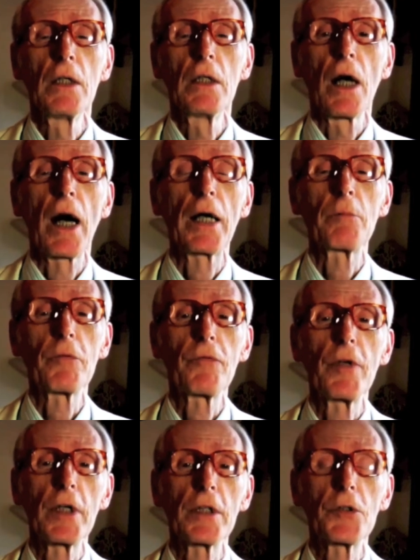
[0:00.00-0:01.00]
I'd
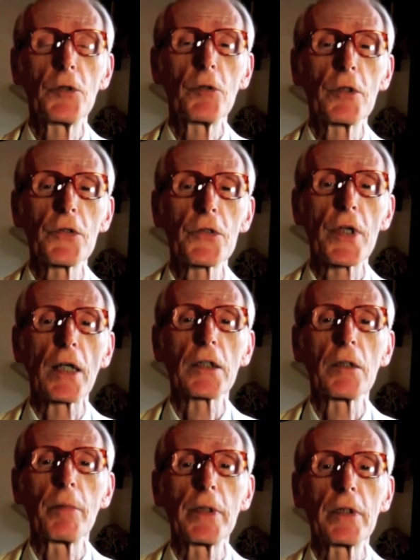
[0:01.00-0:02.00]
prefer to consult
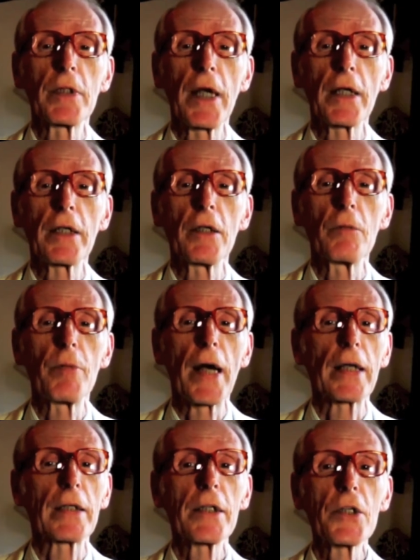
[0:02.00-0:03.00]
a Buteyko
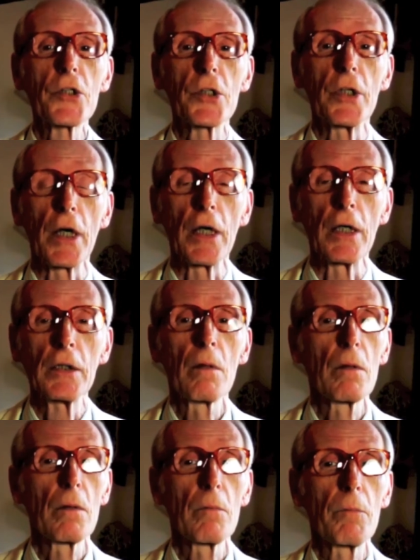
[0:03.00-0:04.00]
practitioner
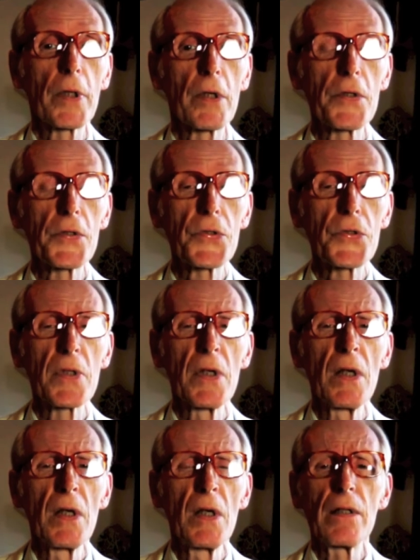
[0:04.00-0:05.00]
because
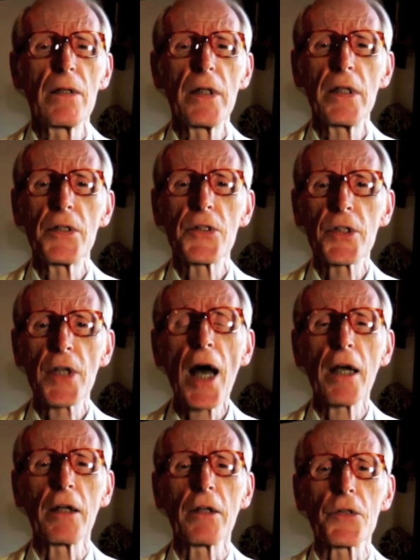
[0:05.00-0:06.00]
the
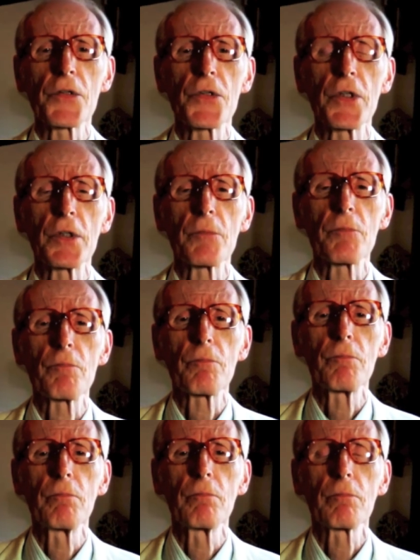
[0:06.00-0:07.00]
science that
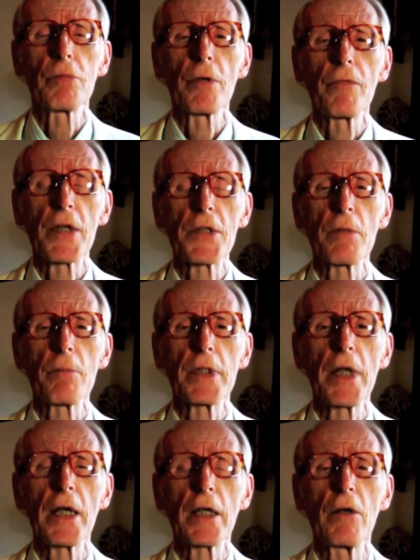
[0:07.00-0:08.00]
Professor
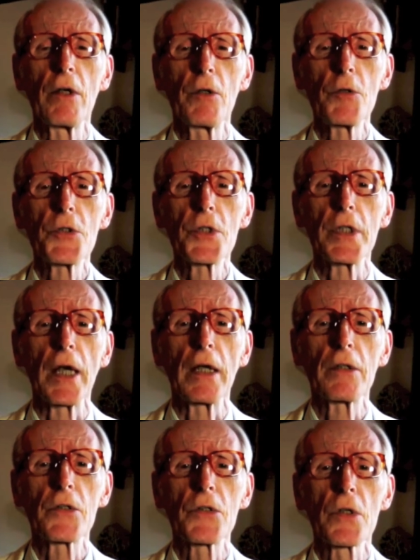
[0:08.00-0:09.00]
Buteyko
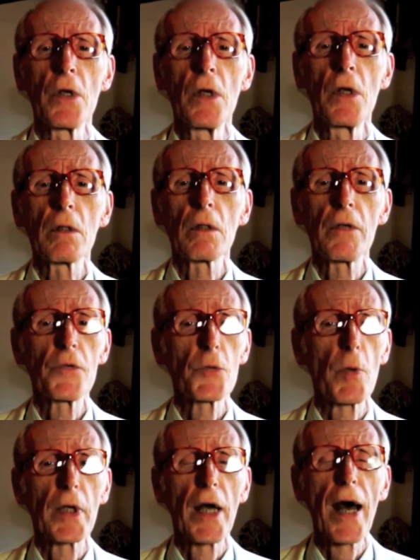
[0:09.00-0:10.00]
elucidates gives
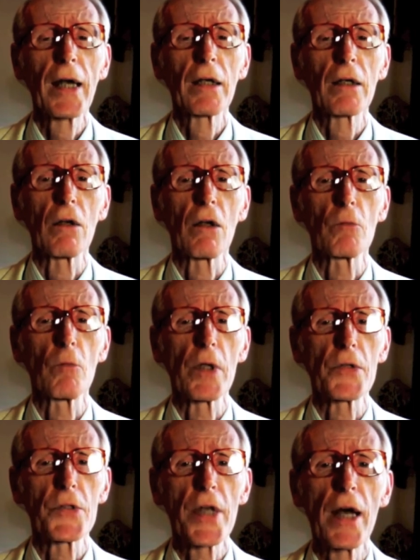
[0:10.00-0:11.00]
one a handle on
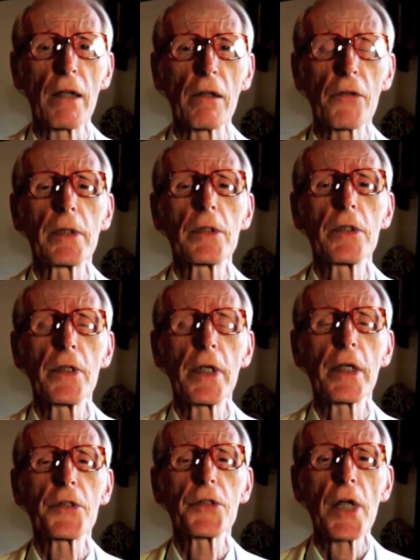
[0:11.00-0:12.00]
one's health to the
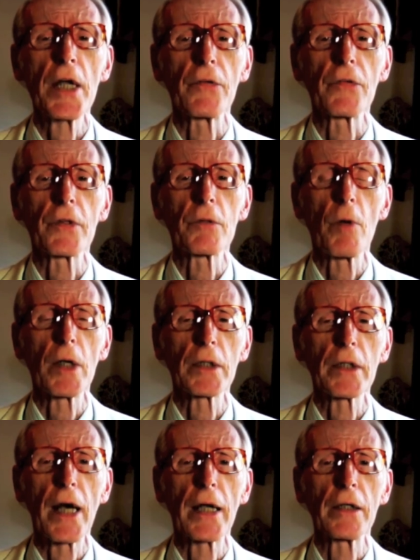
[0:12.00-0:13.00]
extent that one
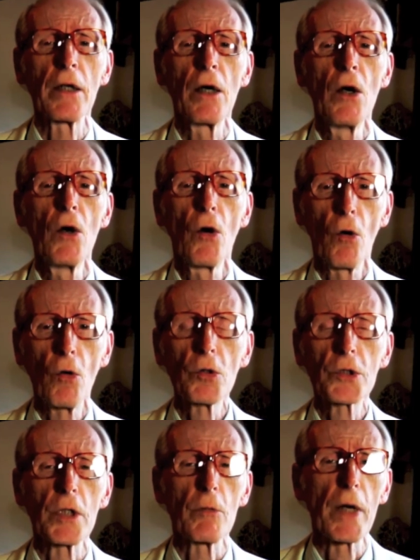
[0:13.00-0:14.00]
can
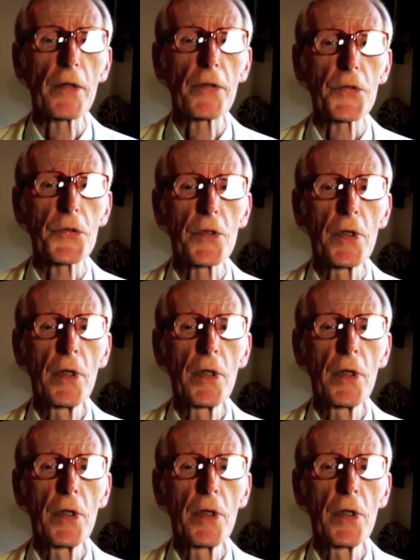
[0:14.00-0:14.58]
alter one's